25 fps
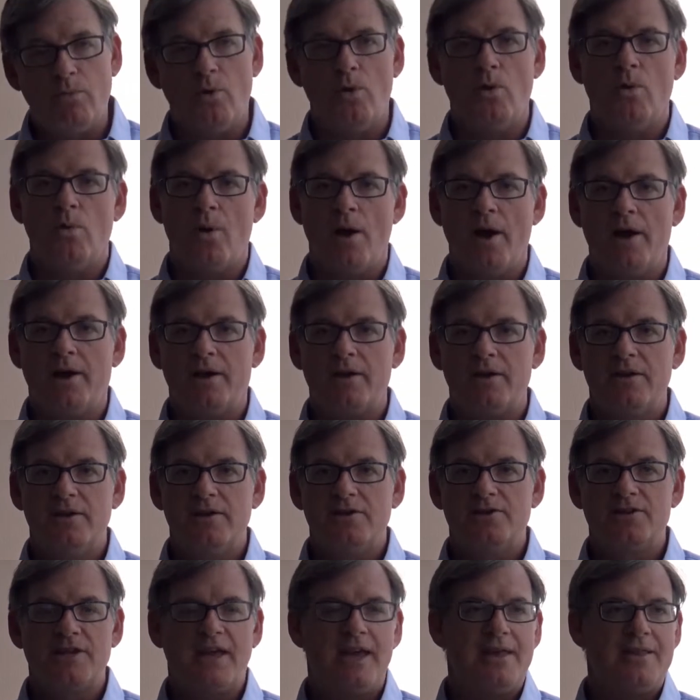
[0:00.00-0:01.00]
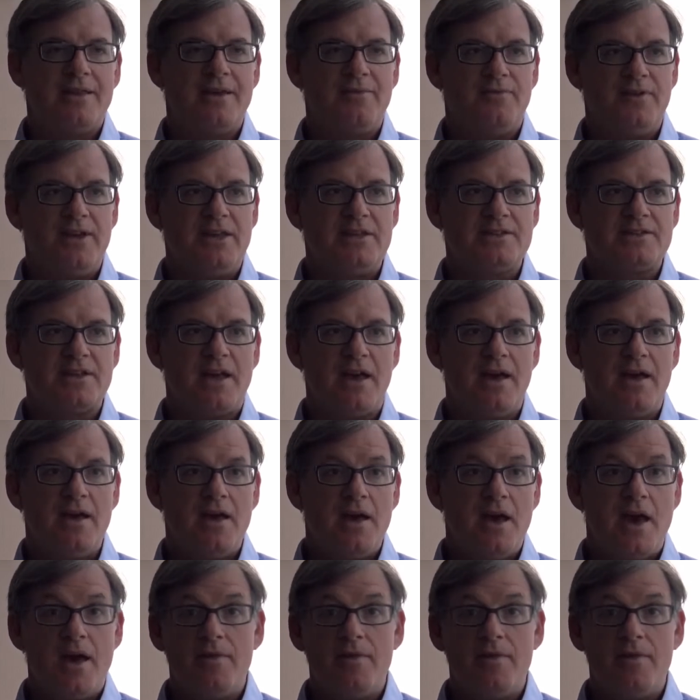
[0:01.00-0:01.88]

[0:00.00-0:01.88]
more work to get their visa,